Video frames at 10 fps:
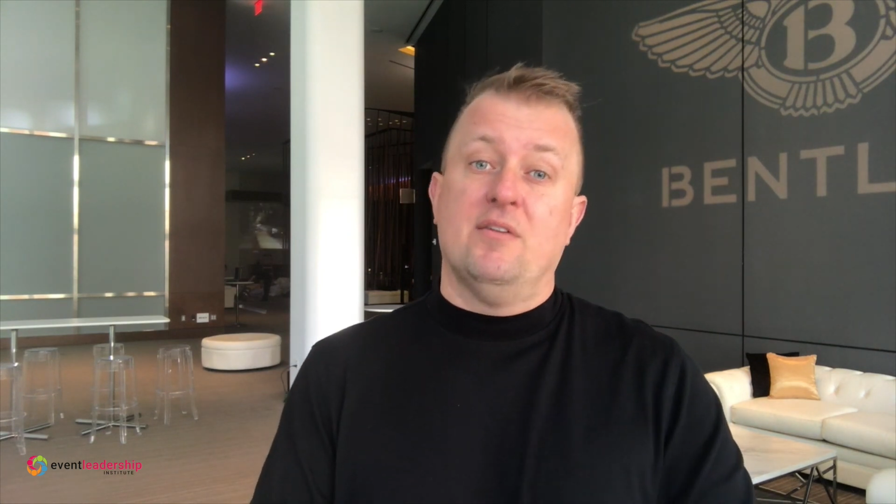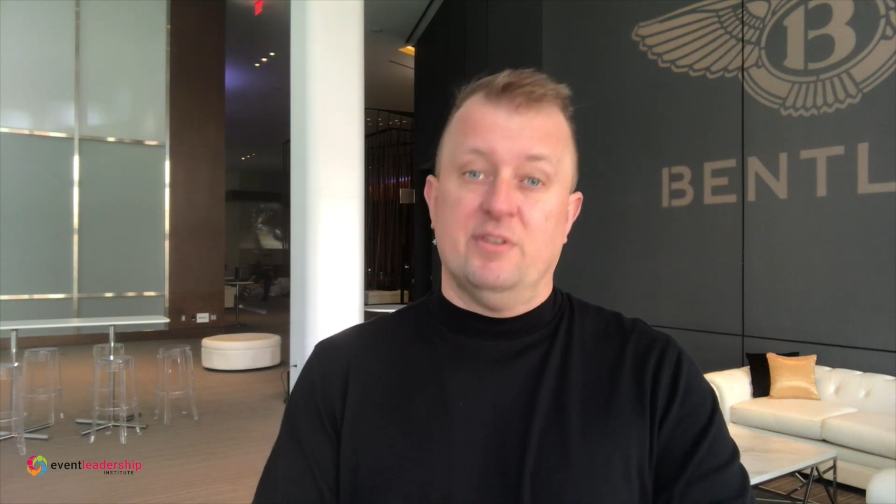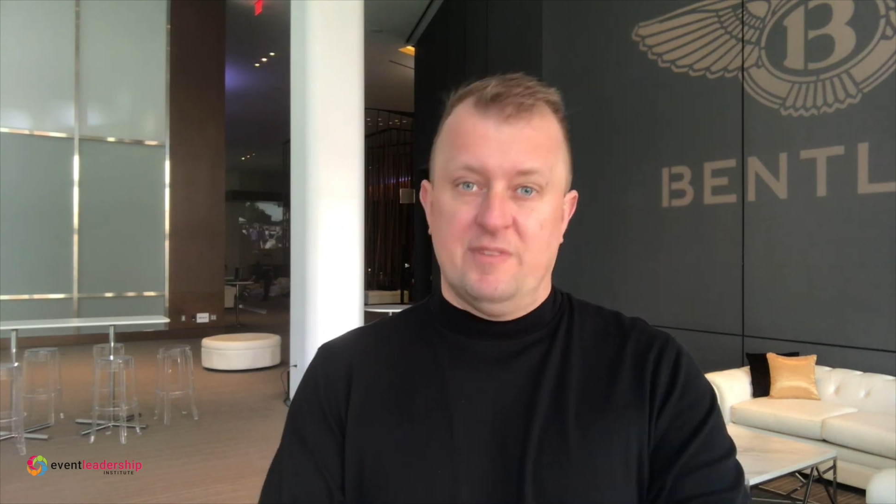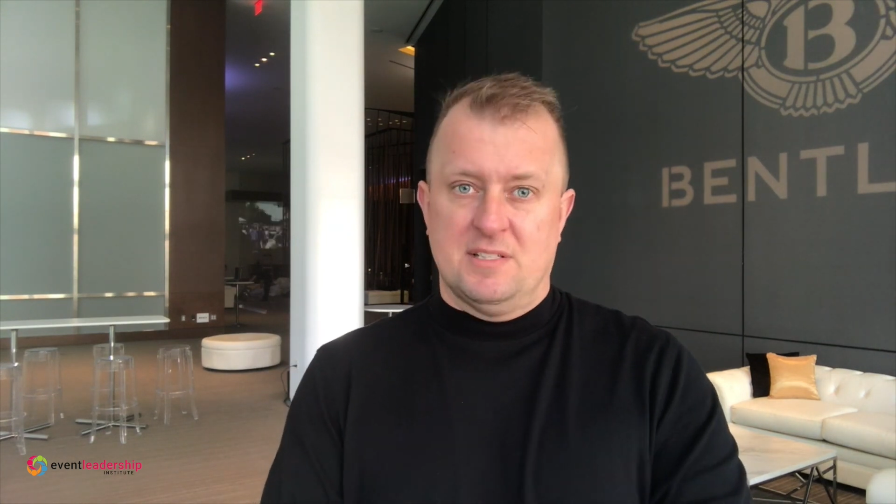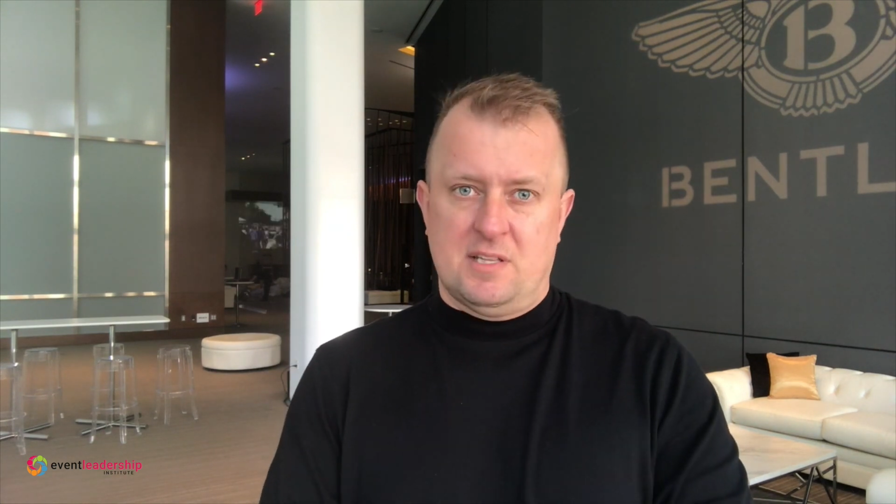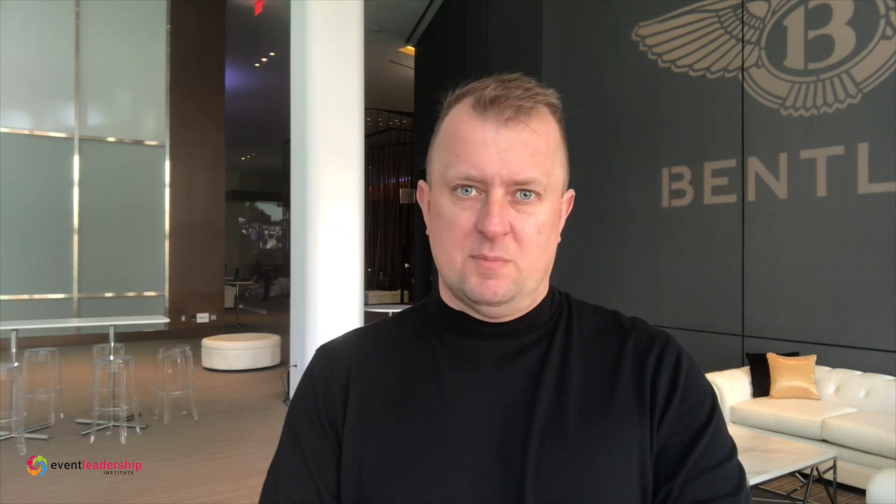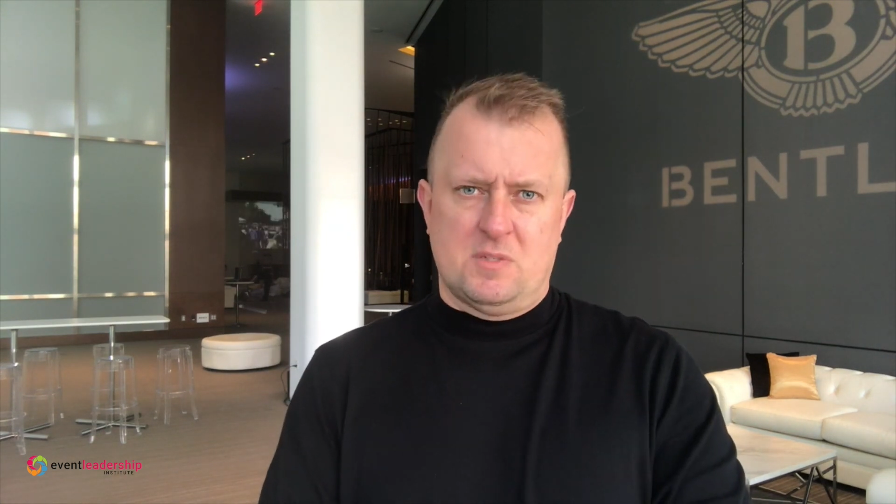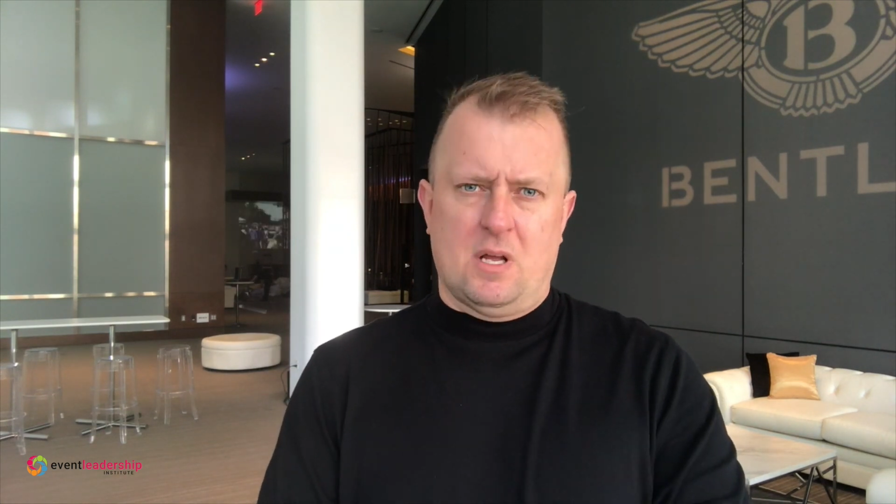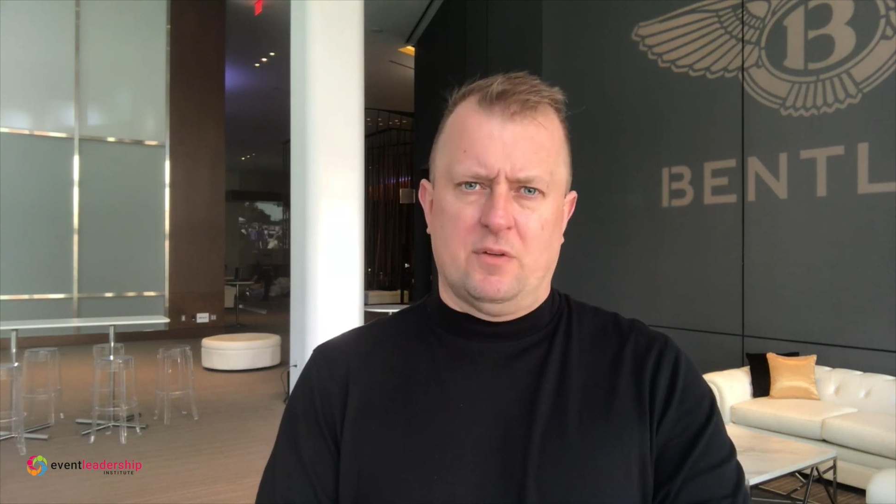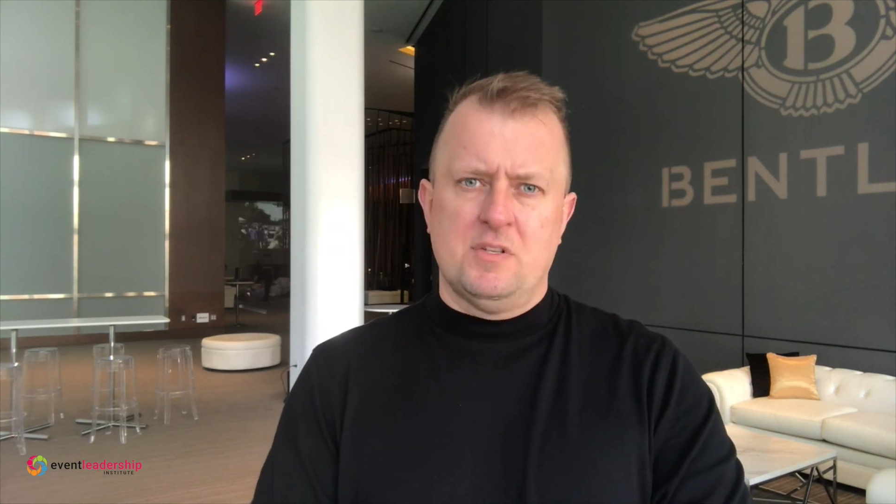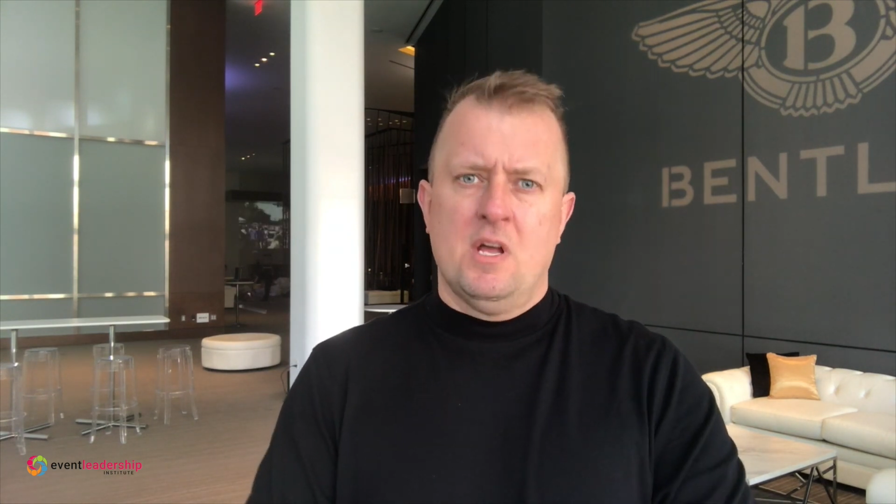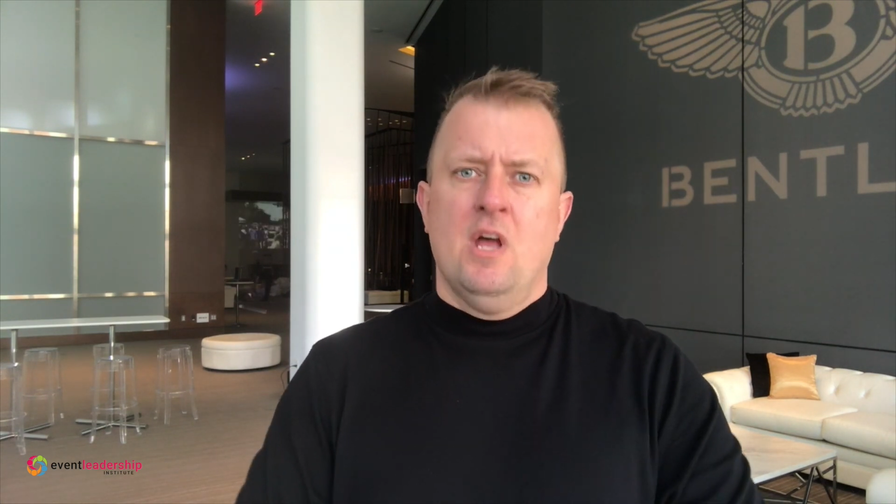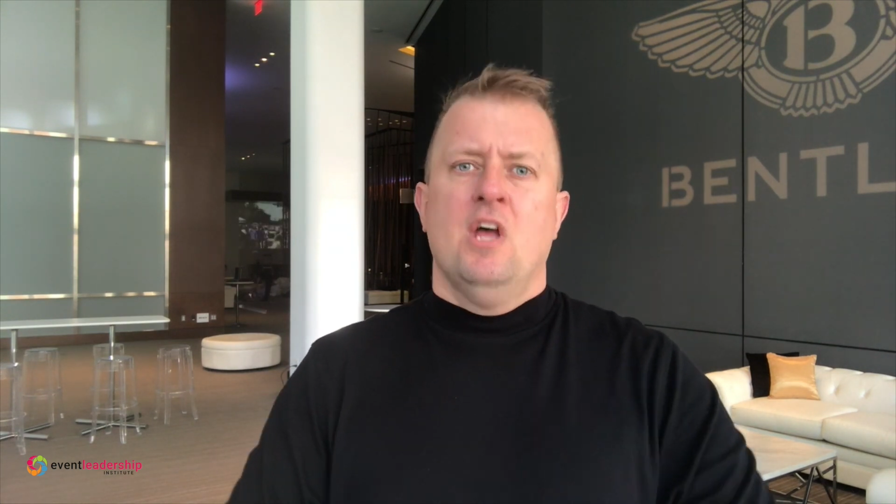of events themselves.